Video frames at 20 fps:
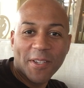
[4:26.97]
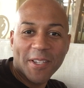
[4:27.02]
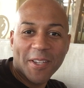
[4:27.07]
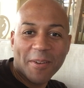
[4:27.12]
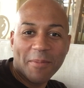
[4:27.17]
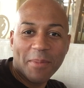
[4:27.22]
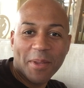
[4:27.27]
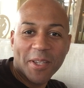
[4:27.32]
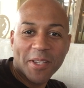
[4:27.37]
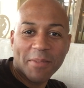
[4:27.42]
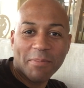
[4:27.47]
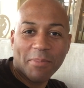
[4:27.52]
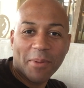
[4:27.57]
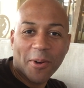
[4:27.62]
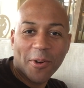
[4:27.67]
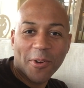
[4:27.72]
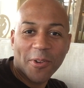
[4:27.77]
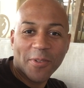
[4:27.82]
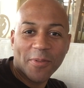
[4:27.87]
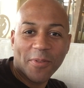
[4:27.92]
he's going to be a
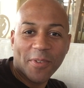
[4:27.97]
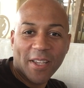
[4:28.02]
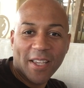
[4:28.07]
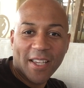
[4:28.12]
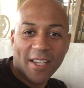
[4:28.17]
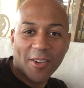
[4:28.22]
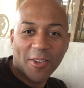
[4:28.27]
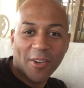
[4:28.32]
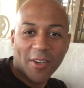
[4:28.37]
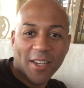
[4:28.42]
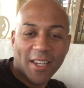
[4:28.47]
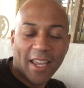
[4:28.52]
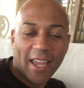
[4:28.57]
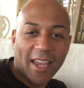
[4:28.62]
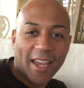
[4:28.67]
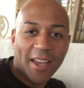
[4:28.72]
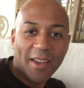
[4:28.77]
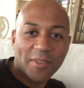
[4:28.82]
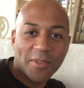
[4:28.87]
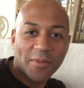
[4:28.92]
Spurs fan or a
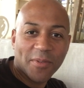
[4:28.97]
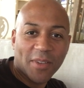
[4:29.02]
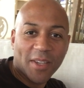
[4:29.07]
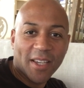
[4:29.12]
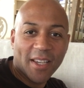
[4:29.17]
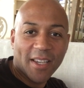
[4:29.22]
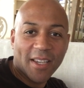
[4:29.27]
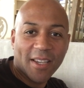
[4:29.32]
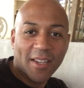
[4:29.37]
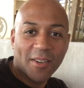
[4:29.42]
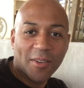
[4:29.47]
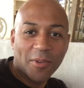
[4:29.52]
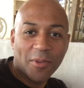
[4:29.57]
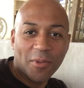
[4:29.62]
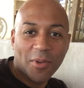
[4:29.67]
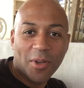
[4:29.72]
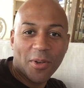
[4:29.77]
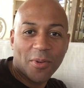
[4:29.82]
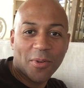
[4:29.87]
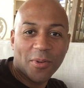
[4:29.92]
Cavs fan.
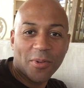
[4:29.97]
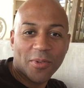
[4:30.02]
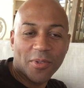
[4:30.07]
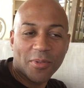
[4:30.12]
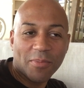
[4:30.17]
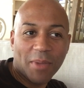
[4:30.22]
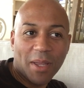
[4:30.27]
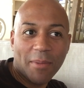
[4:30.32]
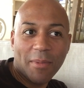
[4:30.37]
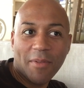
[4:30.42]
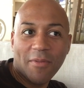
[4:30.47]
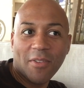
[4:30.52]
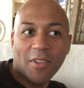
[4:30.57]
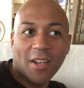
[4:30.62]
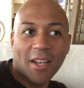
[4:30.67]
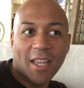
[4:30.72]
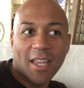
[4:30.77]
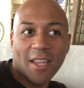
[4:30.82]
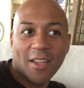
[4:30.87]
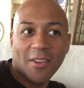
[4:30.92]
Who knows? Maybe
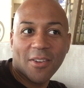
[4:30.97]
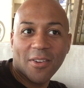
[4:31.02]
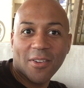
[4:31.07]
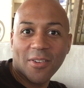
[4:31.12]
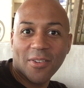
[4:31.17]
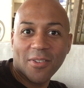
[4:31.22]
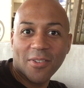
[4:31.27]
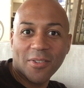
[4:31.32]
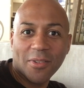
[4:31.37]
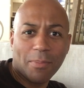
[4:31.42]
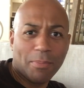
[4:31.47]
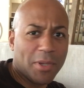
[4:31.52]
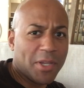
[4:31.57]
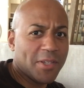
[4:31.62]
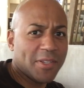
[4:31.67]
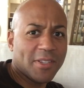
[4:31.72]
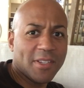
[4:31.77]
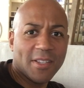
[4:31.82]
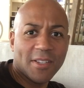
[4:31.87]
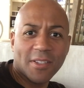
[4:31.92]
even Lakers,
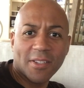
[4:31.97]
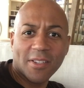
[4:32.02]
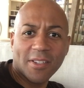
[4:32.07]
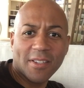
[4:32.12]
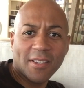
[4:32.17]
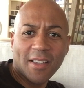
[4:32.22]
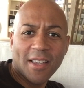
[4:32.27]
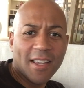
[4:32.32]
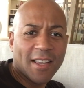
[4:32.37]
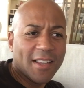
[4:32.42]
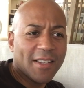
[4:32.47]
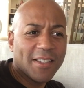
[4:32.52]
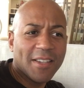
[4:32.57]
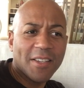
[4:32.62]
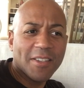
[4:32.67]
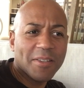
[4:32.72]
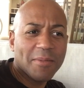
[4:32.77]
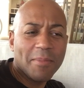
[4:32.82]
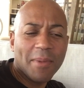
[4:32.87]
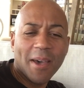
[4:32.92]
Pistons.
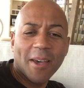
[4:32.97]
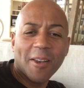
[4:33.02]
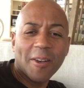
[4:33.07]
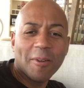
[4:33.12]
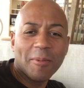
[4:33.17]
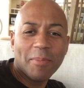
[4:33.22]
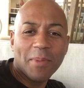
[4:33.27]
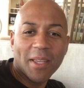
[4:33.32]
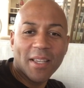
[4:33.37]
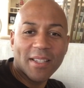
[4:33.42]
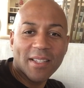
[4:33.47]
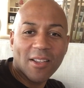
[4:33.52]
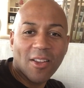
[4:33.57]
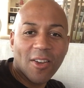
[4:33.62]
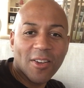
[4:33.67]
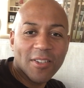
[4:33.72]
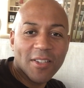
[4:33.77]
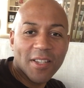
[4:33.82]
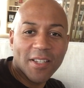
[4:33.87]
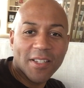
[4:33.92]
doesn't matter to me as
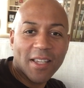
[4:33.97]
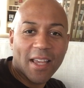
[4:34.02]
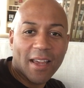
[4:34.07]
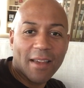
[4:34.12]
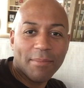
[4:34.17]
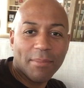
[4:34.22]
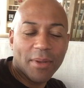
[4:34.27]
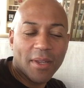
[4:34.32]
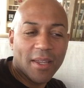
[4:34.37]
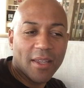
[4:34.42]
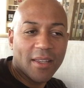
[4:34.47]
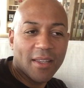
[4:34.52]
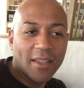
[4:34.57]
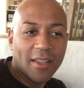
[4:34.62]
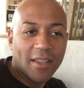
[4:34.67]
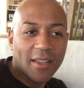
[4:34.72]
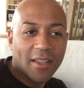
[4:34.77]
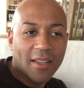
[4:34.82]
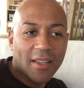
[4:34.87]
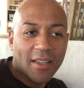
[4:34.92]
long as he's happy.
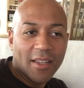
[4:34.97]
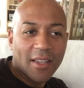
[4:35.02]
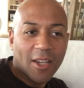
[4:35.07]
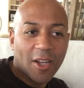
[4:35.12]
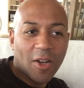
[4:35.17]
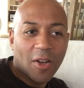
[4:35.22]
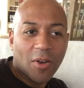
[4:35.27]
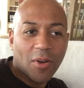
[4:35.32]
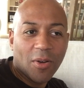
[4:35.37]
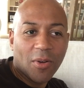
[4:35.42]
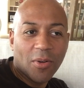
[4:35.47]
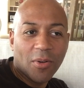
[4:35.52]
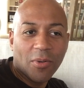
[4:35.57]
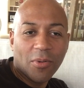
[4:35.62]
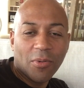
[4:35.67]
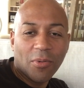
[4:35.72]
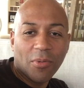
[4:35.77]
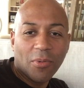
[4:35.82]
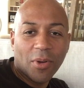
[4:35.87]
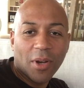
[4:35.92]
You know,
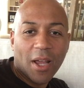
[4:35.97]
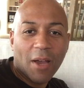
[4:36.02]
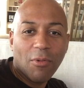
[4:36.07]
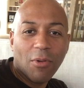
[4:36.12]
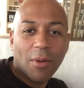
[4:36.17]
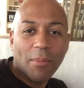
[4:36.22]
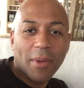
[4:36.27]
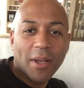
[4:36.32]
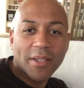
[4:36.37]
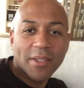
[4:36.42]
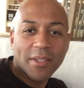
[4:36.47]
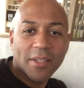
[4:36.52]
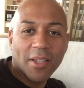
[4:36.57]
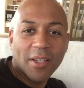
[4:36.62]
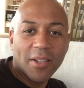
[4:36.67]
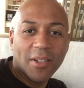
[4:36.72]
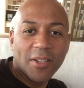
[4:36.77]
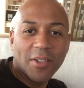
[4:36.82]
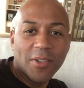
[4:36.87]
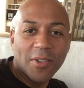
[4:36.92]
what I want my
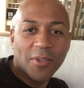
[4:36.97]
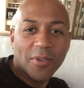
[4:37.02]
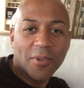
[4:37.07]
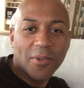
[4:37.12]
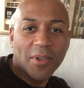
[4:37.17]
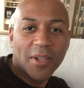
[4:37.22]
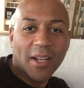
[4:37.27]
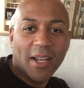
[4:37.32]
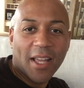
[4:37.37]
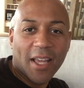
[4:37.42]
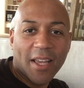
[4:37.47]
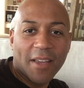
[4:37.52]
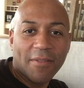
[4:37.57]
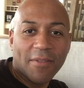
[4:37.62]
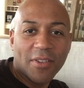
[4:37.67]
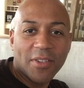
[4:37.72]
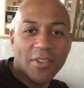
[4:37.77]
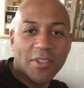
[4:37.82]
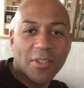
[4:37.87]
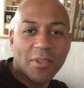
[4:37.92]
son to do in life
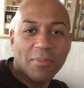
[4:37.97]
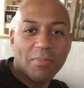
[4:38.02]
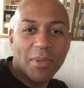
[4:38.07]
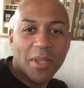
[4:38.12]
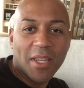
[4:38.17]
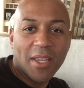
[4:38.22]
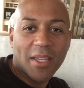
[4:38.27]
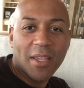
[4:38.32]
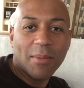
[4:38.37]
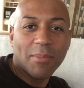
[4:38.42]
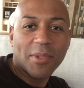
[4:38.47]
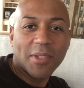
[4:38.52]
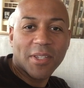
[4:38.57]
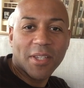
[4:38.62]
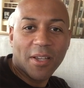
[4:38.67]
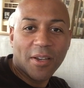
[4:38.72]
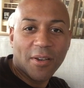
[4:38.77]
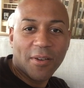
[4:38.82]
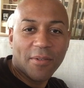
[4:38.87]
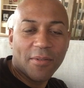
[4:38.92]
is to be
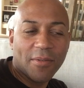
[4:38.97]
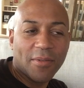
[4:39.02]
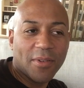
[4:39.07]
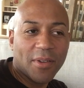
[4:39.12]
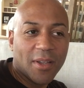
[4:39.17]
himself.